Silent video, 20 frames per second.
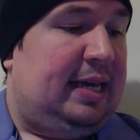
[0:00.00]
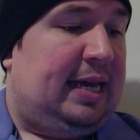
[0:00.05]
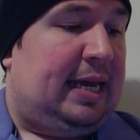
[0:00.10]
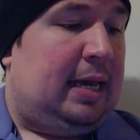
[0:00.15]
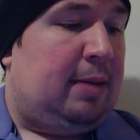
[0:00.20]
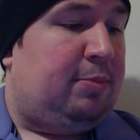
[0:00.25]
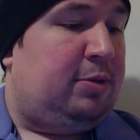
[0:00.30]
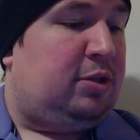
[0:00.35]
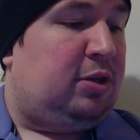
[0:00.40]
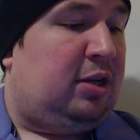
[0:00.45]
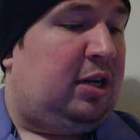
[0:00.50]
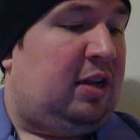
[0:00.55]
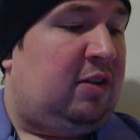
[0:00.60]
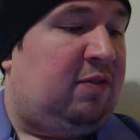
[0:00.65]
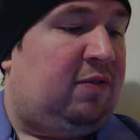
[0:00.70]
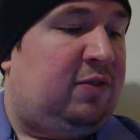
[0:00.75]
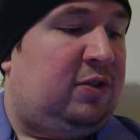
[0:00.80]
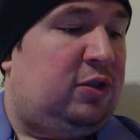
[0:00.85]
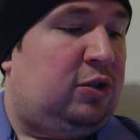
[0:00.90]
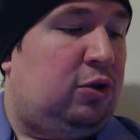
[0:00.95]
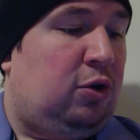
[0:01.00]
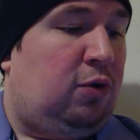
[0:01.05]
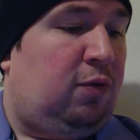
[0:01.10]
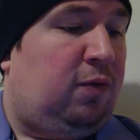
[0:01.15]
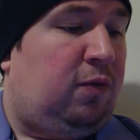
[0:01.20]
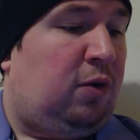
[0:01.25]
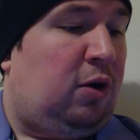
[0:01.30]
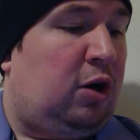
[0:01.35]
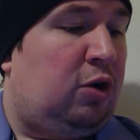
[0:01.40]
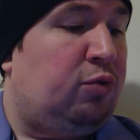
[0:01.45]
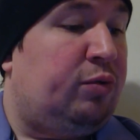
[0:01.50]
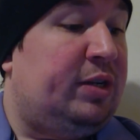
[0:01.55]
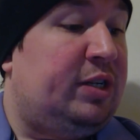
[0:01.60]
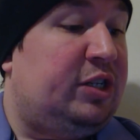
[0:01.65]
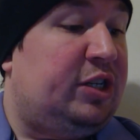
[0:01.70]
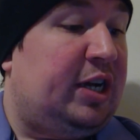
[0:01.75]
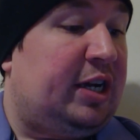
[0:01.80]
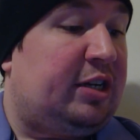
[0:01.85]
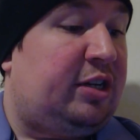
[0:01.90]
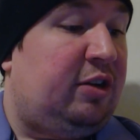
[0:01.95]
Amazon have so far
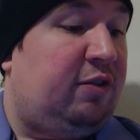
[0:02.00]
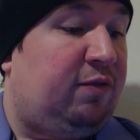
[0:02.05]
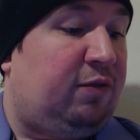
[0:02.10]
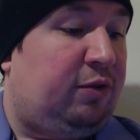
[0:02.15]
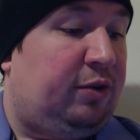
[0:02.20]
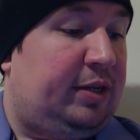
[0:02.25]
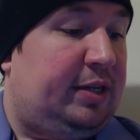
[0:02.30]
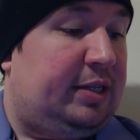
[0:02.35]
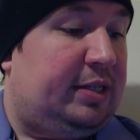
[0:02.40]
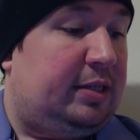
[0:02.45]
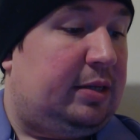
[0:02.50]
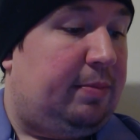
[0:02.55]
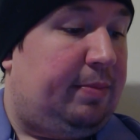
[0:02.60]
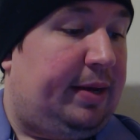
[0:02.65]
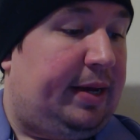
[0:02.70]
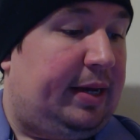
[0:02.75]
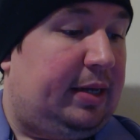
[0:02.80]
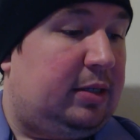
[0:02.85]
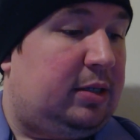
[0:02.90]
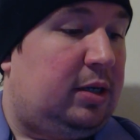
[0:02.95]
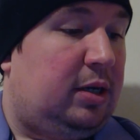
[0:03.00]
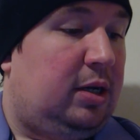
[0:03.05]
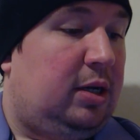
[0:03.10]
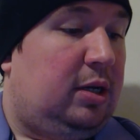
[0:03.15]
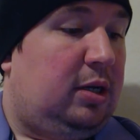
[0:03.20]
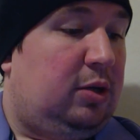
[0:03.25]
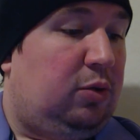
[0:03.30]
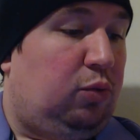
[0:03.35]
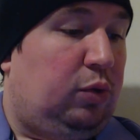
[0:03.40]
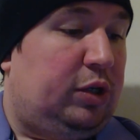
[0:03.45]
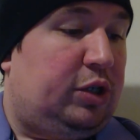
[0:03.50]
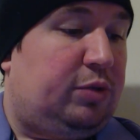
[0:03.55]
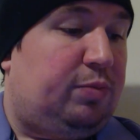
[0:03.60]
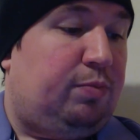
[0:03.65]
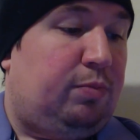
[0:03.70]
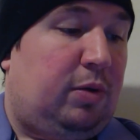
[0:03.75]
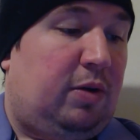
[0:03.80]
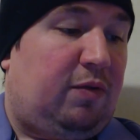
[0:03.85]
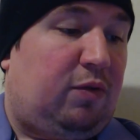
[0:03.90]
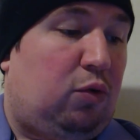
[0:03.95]
rejected Verdi's demands,
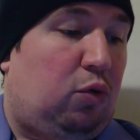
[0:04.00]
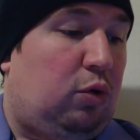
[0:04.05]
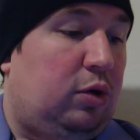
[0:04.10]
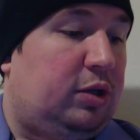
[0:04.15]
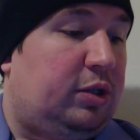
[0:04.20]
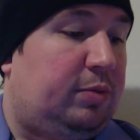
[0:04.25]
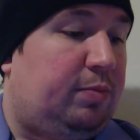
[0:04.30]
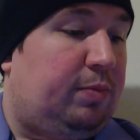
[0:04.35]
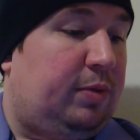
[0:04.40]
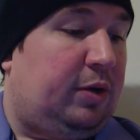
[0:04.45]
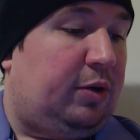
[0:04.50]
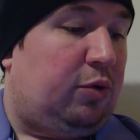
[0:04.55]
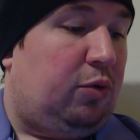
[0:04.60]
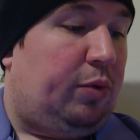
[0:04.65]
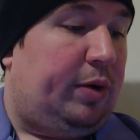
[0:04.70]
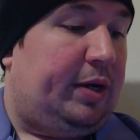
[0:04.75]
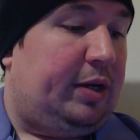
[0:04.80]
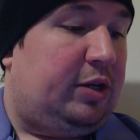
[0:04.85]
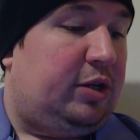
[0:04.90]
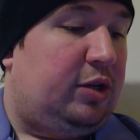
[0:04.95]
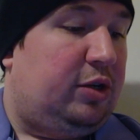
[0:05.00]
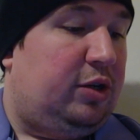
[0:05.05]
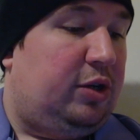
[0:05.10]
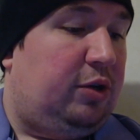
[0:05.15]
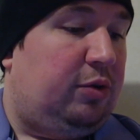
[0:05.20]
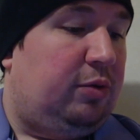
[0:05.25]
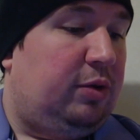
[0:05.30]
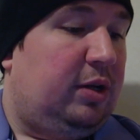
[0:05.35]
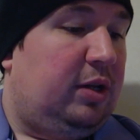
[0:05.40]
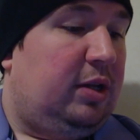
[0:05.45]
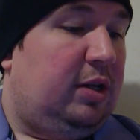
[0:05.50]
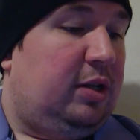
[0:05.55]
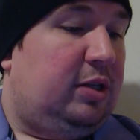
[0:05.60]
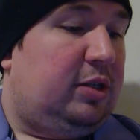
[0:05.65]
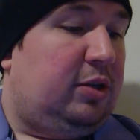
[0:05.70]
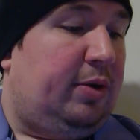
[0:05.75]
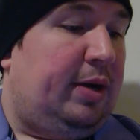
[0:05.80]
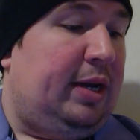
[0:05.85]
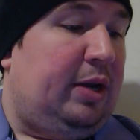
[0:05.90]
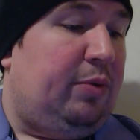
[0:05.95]
which of course they're going to do.
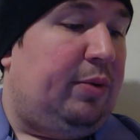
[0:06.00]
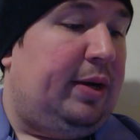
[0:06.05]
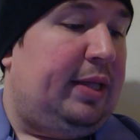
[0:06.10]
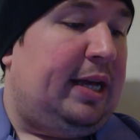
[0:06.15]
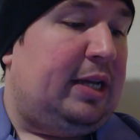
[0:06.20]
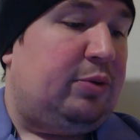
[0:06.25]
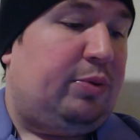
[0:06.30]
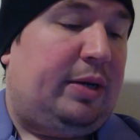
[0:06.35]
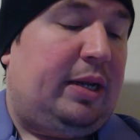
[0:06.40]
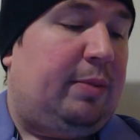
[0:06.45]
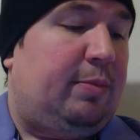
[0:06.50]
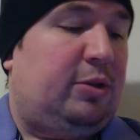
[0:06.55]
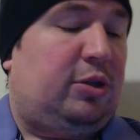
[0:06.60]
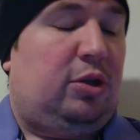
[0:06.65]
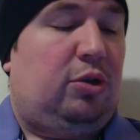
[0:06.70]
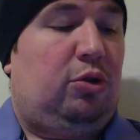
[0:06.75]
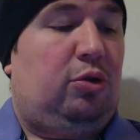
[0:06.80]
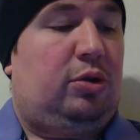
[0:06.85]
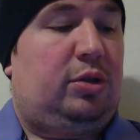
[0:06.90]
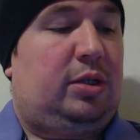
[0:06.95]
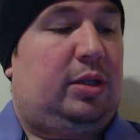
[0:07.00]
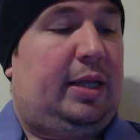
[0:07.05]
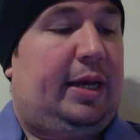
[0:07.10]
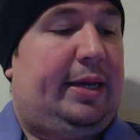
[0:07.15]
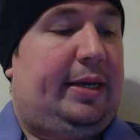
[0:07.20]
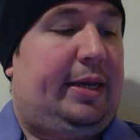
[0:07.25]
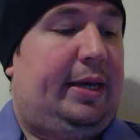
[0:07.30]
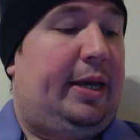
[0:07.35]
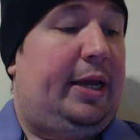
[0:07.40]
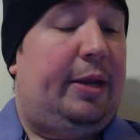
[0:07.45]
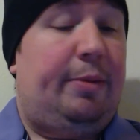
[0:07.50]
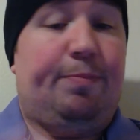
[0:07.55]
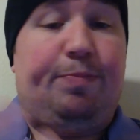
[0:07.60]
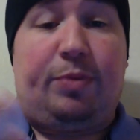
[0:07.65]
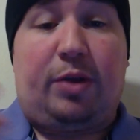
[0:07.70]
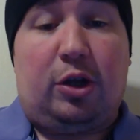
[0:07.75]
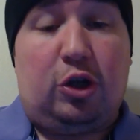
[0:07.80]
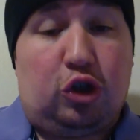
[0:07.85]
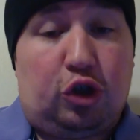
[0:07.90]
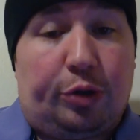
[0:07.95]
So, anyway, that's what Amazon looks like in
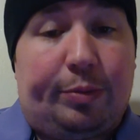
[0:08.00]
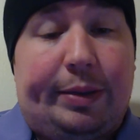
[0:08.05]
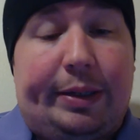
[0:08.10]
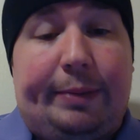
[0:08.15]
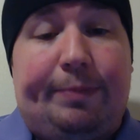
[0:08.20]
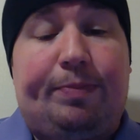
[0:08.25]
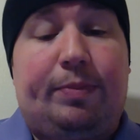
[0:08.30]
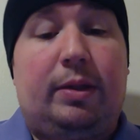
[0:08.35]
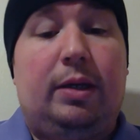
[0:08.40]
Germany.